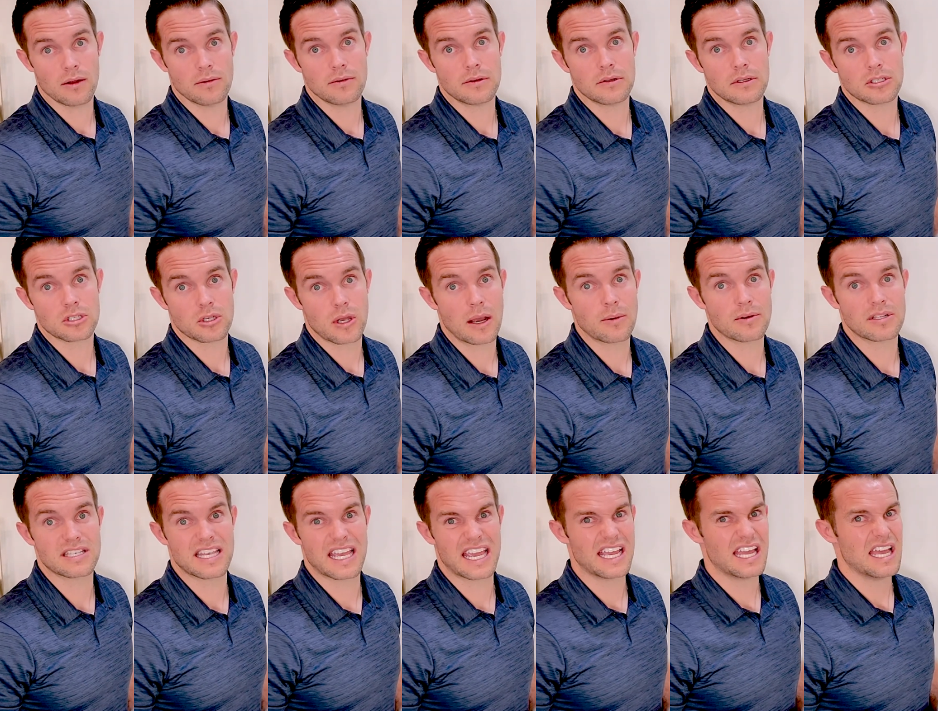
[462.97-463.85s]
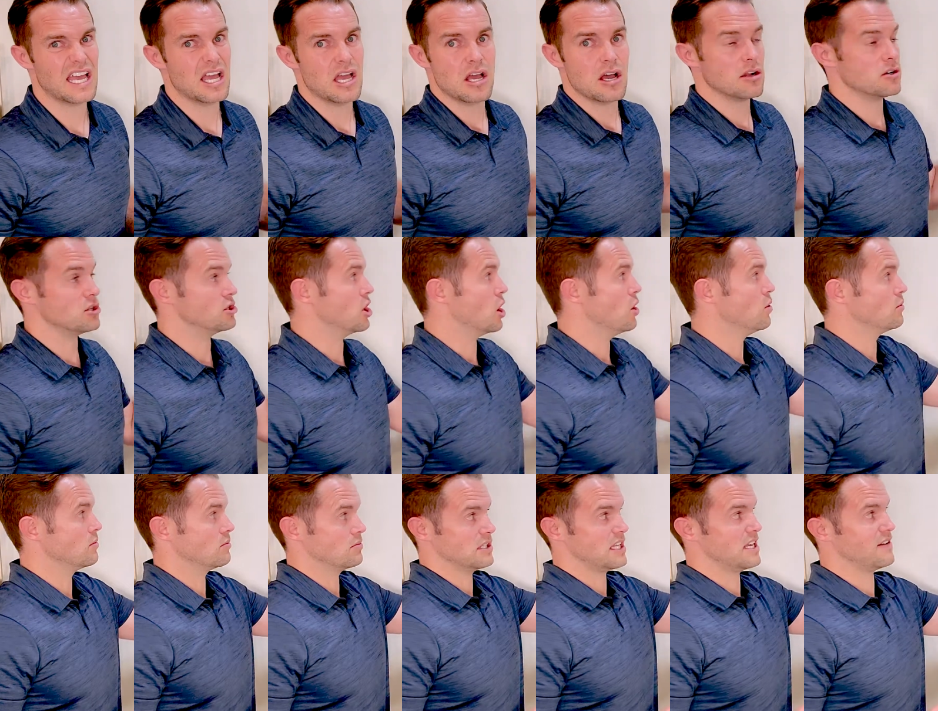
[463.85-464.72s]
So I would say don't
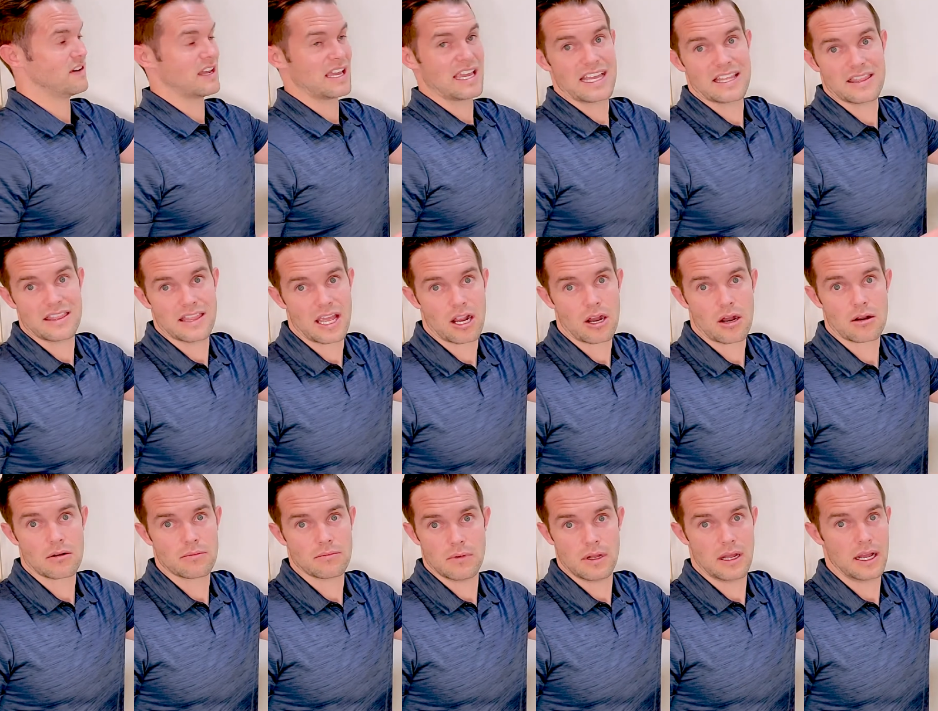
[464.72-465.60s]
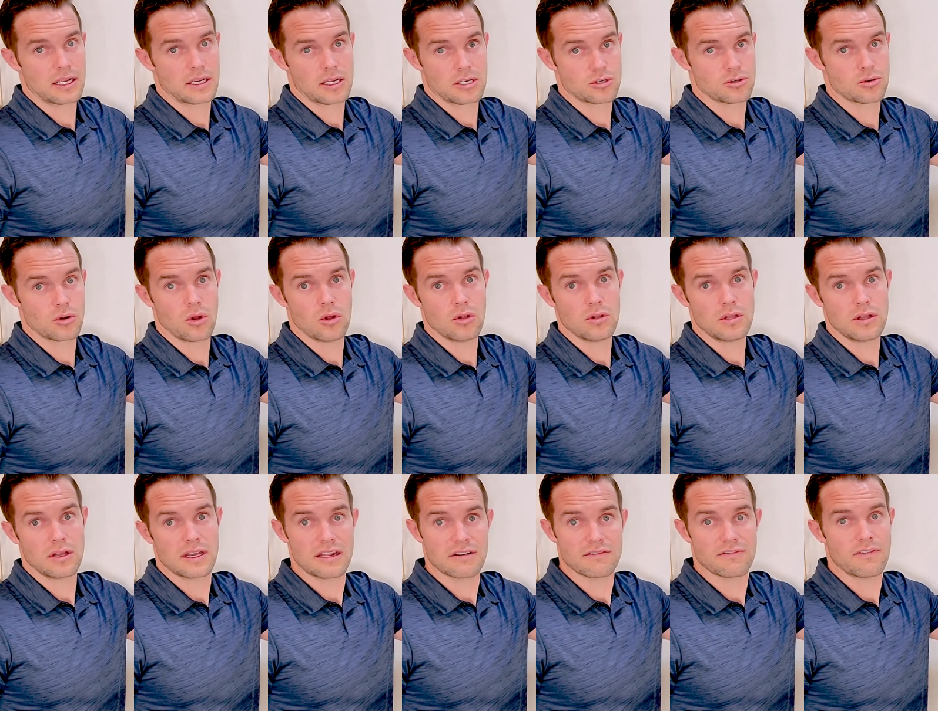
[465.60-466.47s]
leave it in their control
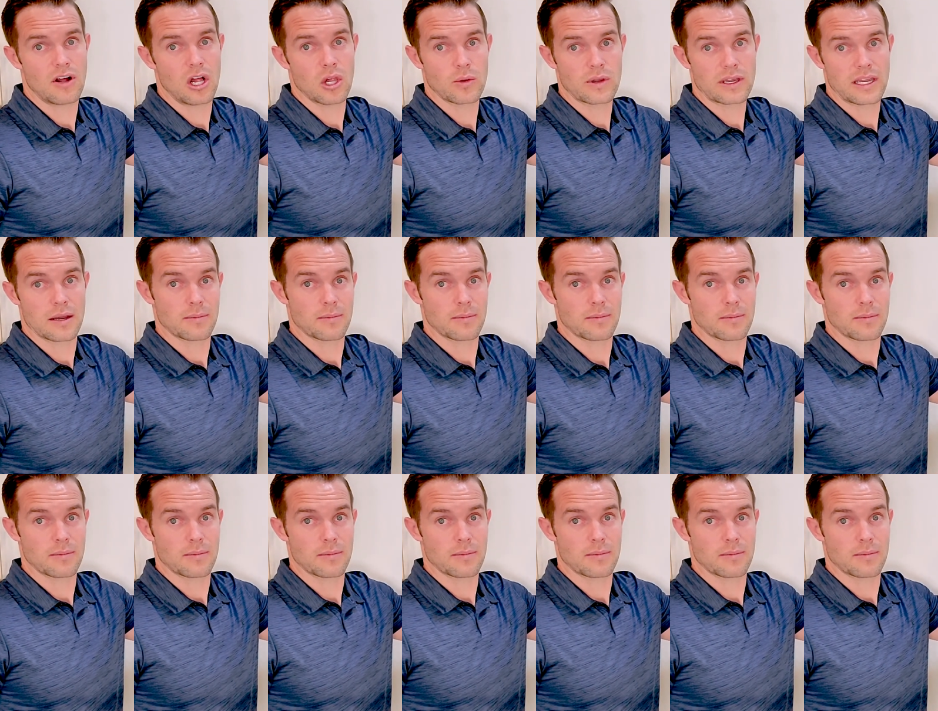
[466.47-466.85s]
in following up.